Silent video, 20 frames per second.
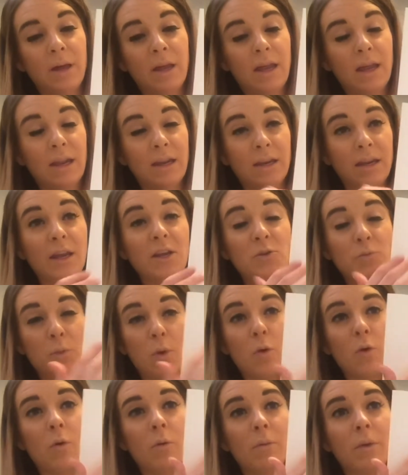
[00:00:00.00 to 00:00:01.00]
And each
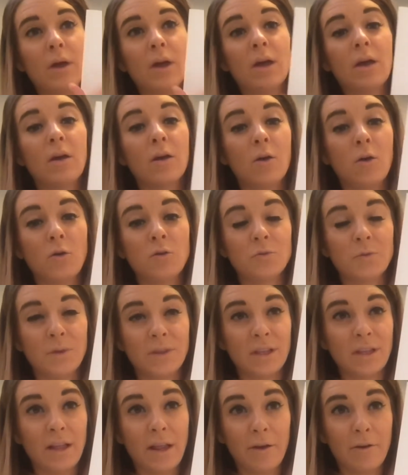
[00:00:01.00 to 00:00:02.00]
poem goes with
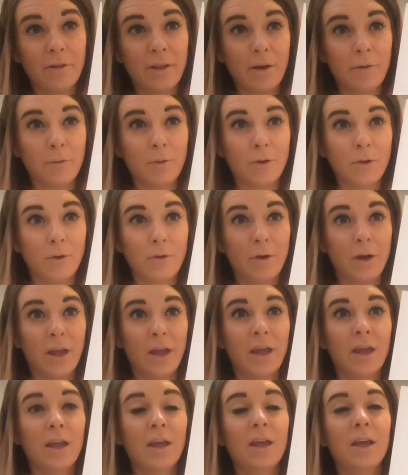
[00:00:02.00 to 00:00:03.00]
the letter that we're learning.